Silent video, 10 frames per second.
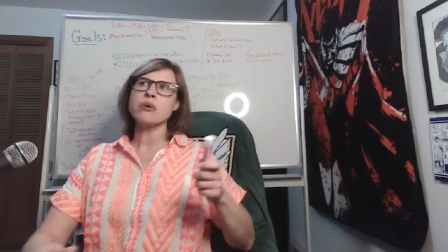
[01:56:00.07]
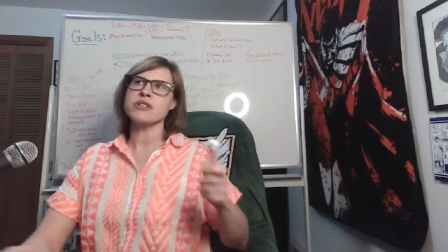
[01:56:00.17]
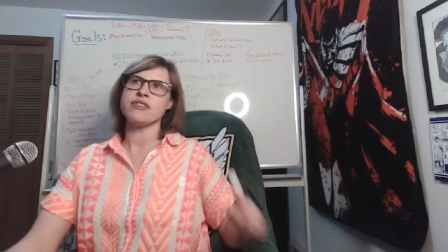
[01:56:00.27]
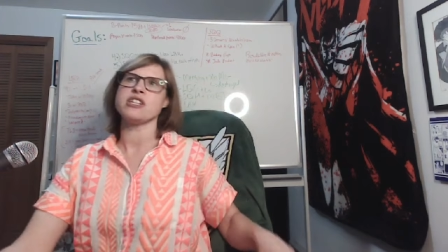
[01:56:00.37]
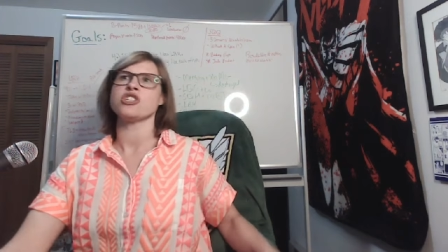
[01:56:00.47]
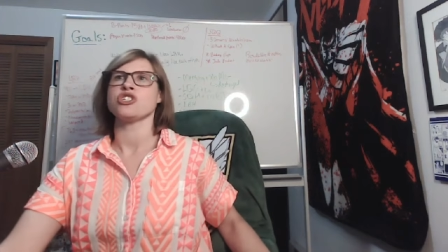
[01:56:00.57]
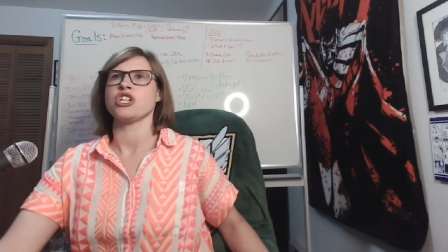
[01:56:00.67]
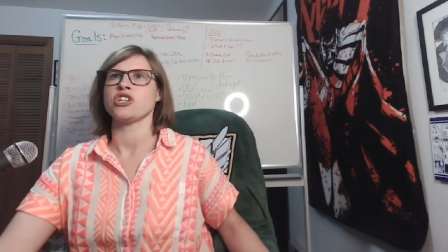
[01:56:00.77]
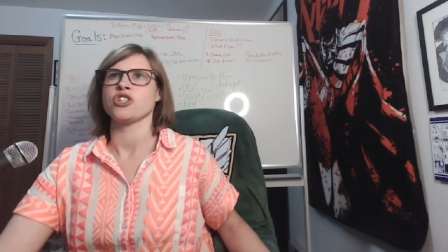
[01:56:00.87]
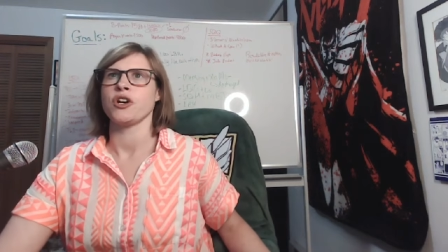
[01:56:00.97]
will defend Shen
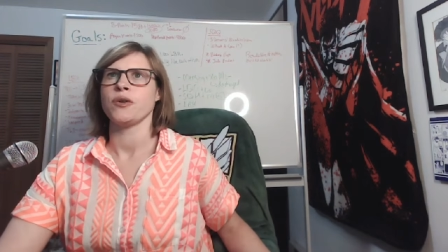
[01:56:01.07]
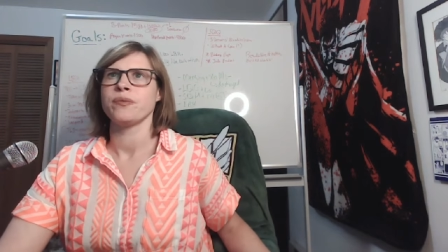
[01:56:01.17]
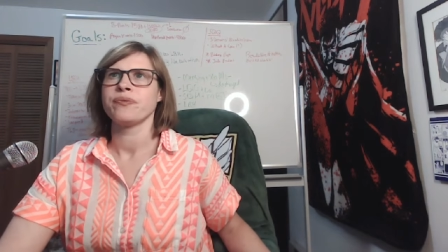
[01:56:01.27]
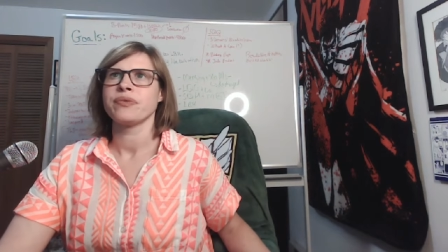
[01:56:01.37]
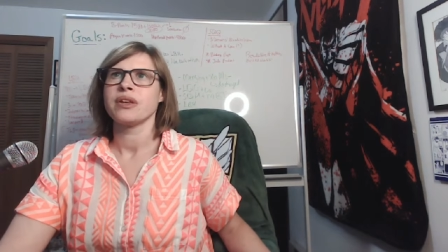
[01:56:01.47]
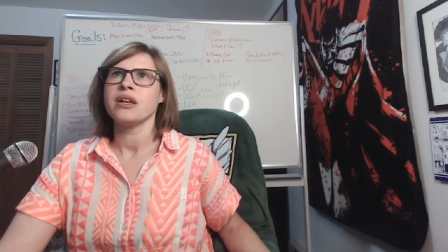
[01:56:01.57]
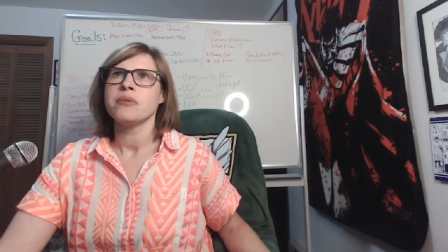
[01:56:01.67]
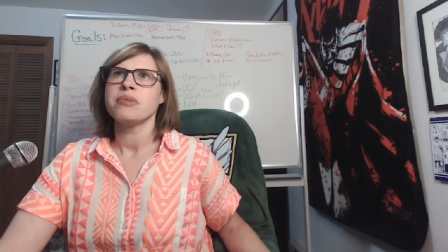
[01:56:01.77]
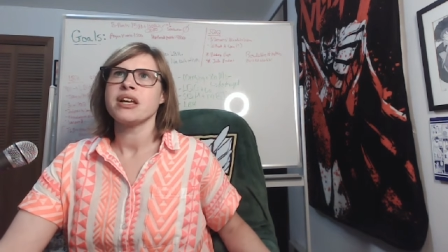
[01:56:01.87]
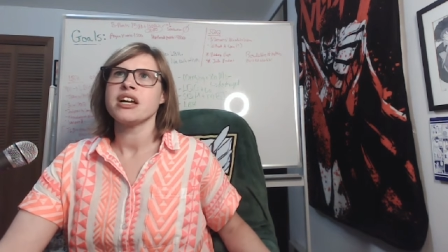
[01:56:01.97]
Qingqiu
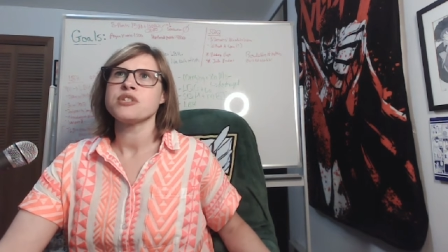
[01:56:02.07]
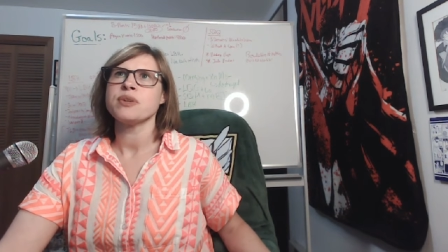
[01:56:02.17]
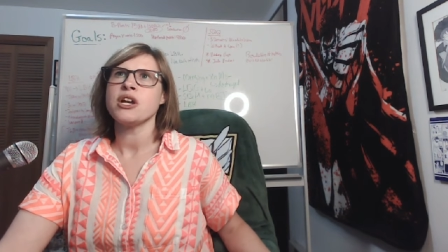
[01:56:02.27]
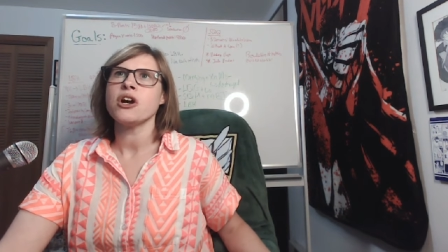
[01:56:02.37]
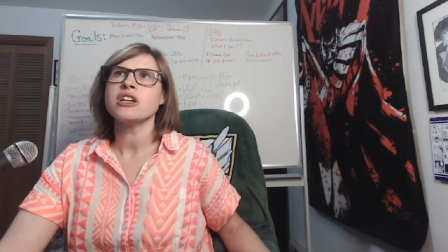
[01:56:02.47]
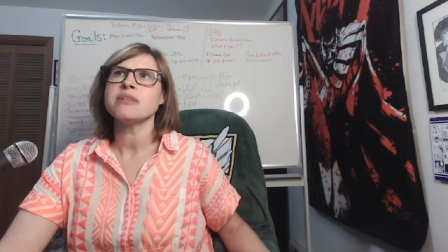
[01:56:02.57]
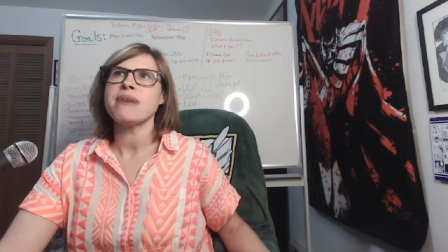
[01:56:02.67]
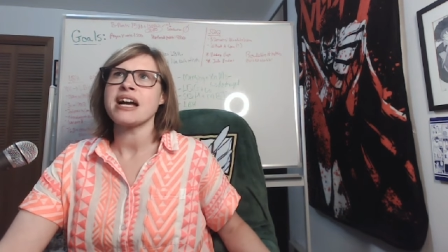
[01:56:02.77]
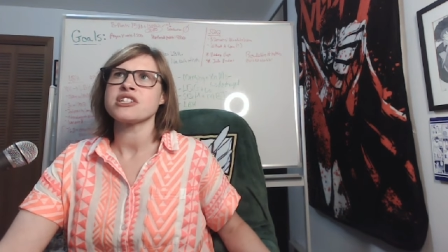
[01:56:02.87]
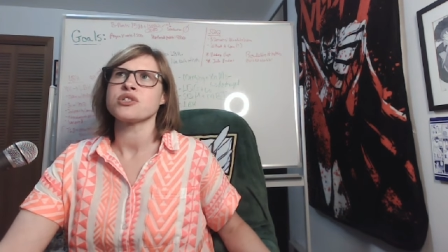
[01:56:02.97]
because when he heard the
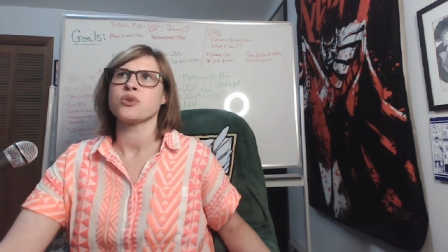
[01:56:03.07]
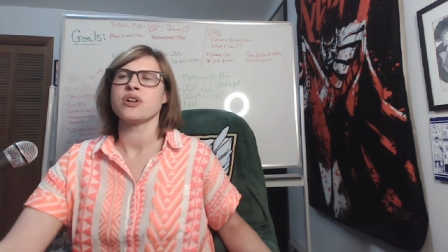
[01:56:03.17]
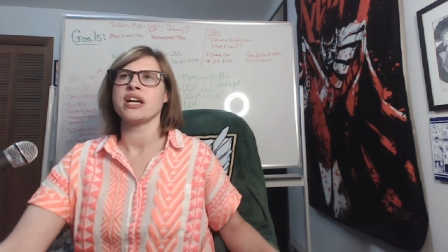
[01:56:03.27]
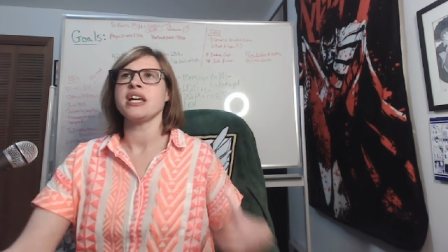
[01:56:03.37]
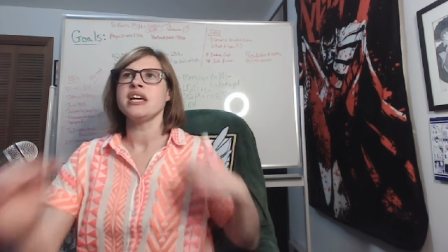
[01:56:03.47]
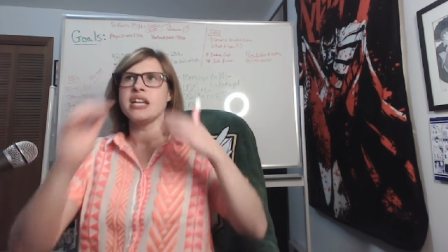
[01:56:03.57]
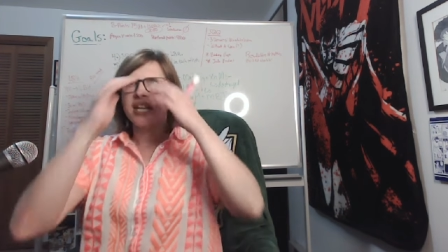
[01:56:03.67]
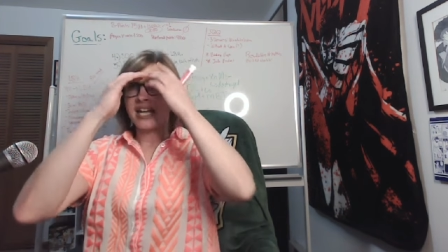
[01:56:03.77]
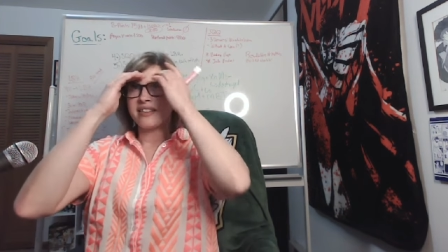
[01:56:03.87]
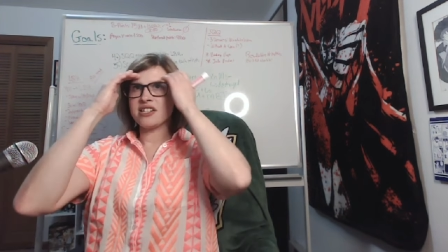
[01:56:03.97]
backstory,
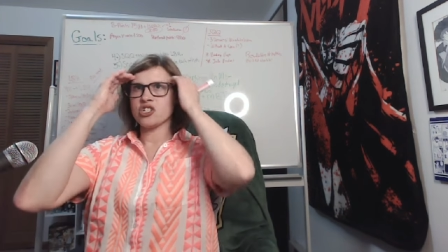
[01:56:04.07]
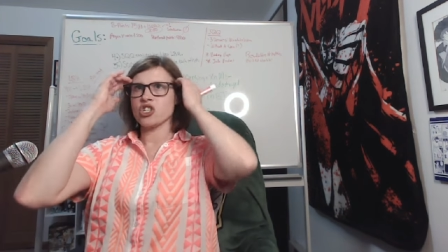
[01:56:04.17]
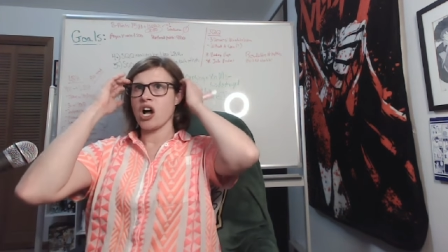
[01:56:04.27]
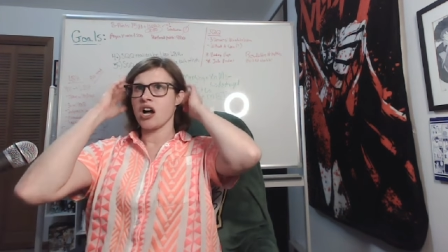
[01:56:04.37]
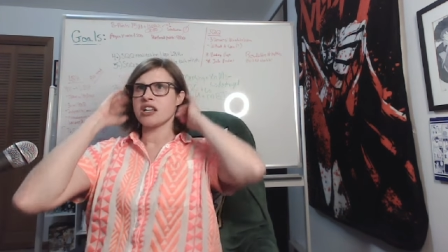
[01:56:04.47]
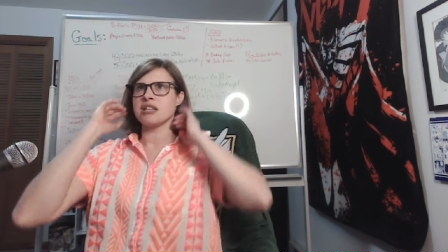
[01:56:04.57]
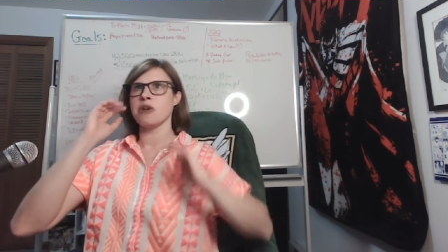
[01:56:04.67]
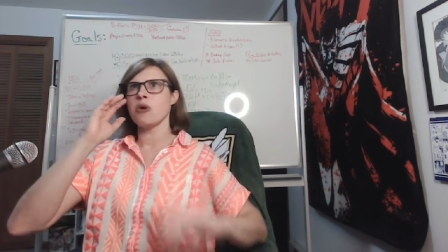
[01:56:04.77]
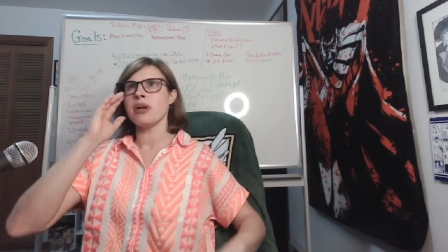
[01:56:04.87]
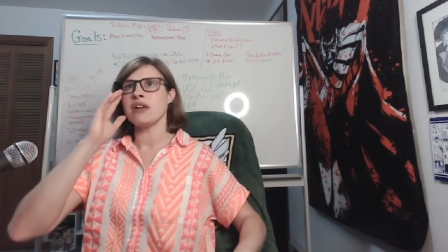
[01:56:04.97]
he had this shock, the
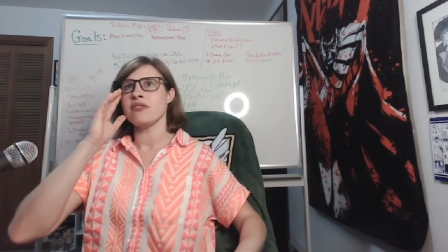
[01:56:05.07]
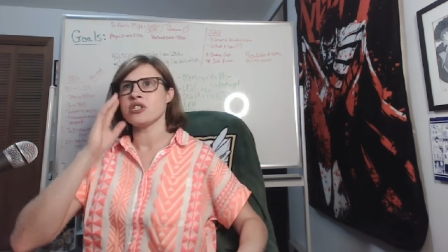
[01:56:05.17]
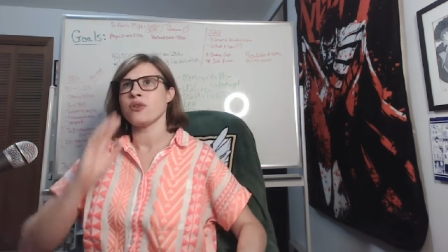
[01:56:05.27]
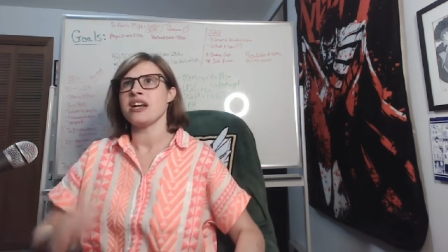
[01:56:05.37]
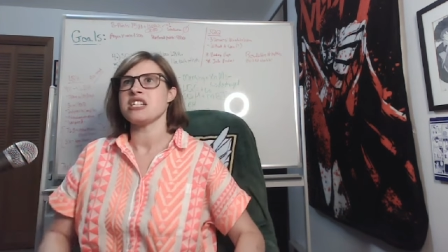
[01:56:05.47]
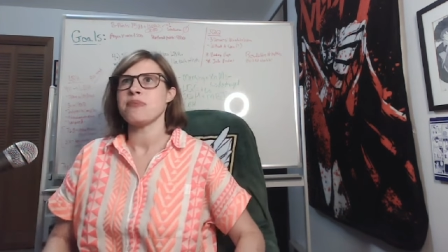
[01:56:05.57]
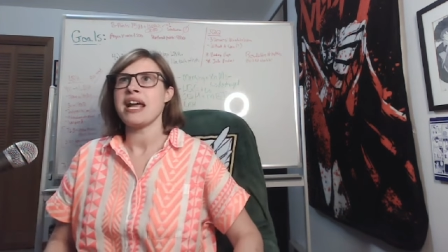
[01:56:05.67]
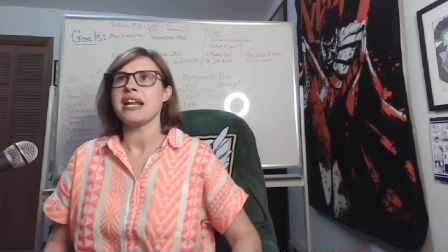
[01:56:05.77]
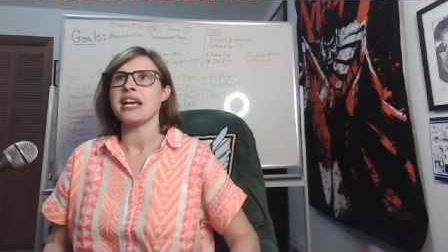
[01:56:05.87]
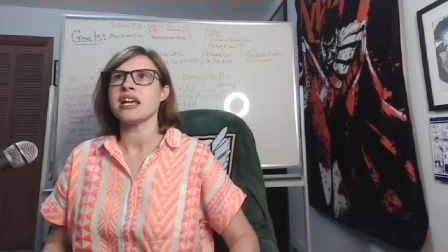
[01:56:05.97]
moment of his greatest
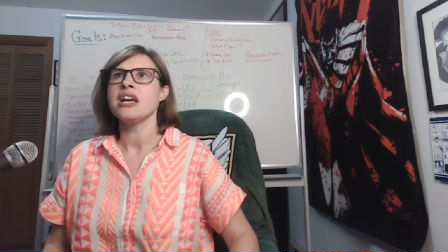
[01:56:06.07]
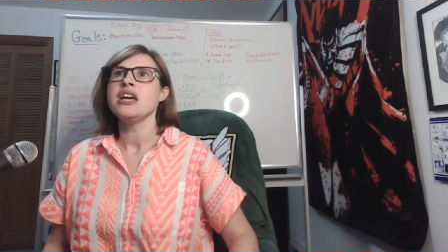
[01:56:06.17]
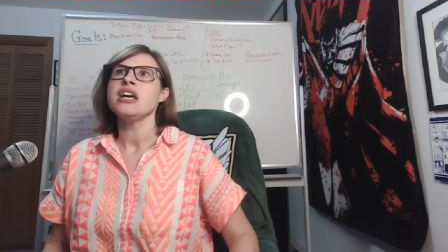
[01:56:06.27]
panic.